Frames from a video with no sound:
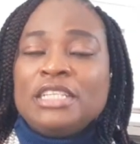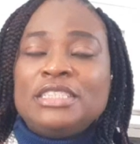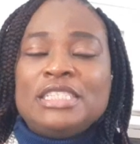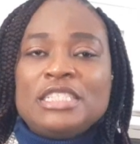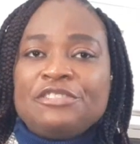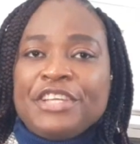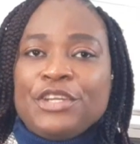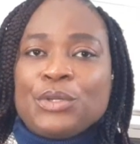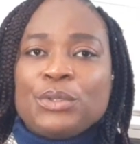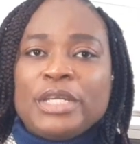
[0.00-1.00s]
this
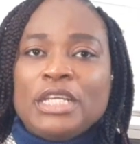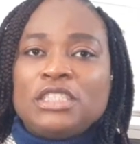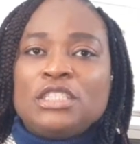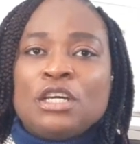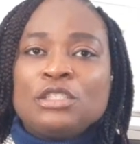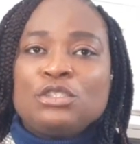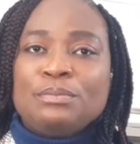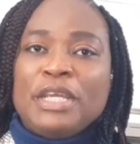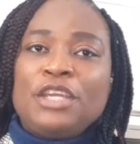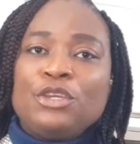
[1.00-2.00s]
video is not to
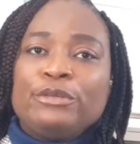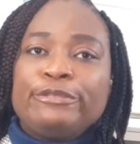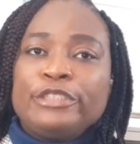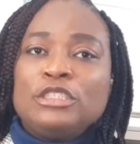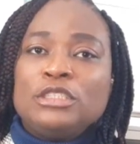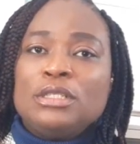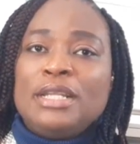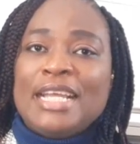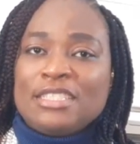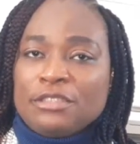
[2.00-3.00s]
make you feel
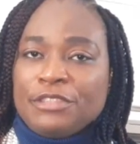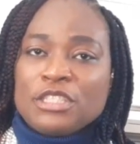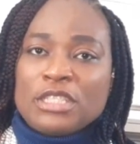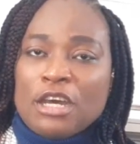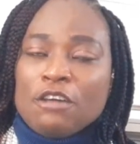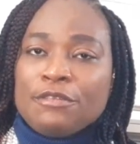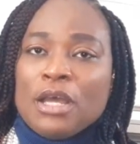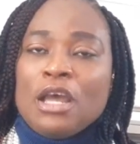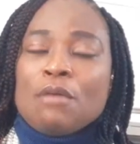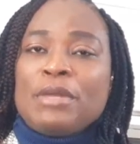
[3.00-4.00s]
less of yourself,
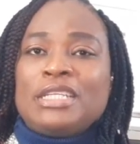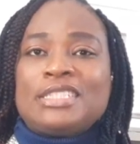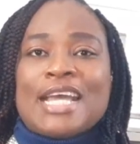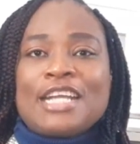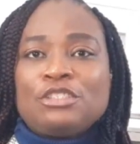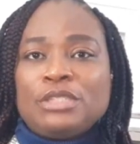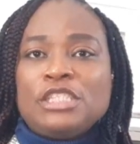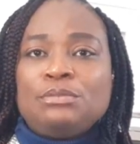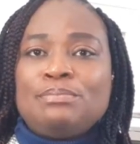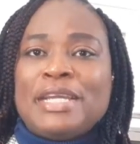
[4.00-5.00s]
but it's
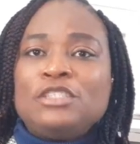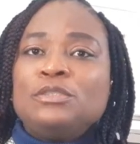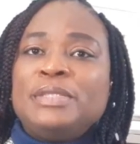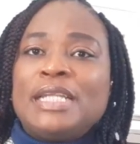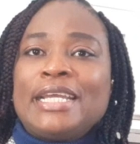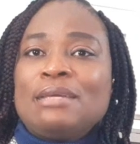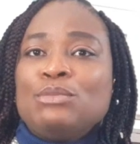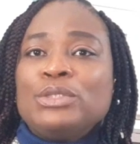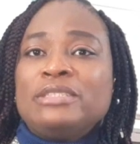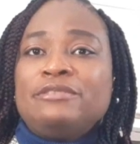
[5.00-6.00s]
actually meant to be like a
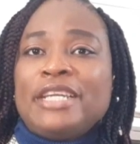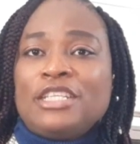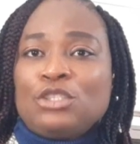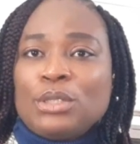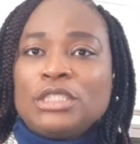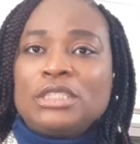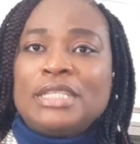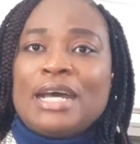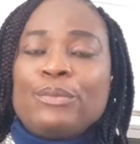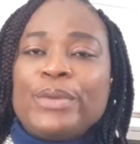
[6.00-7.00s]
motivator, so
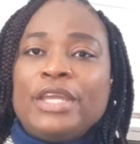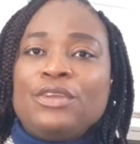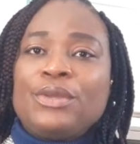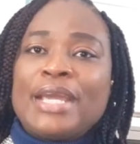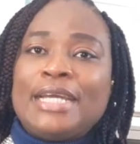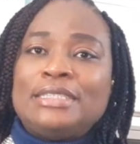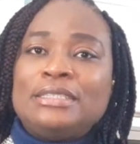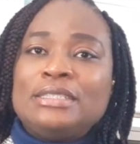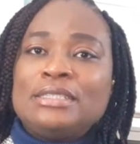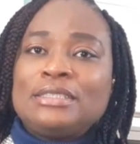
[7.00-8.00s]
that way you
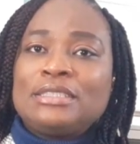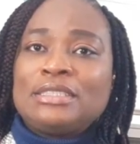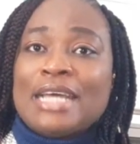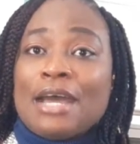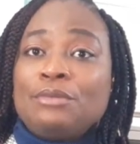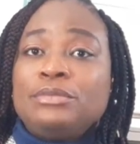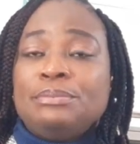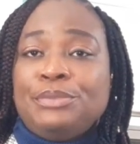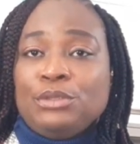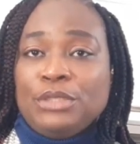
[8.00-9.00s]
can start
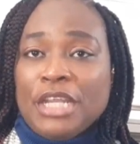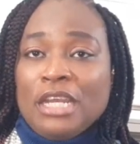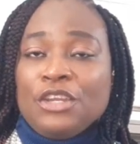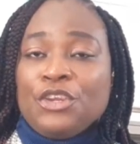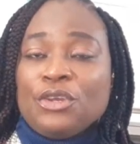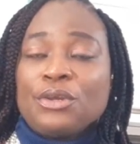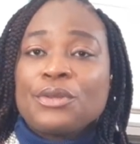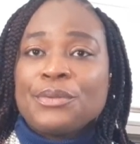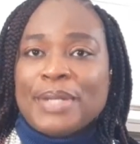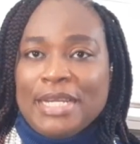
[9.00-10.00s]
rebuilding
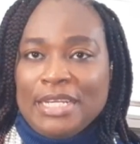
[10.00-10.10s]
your credit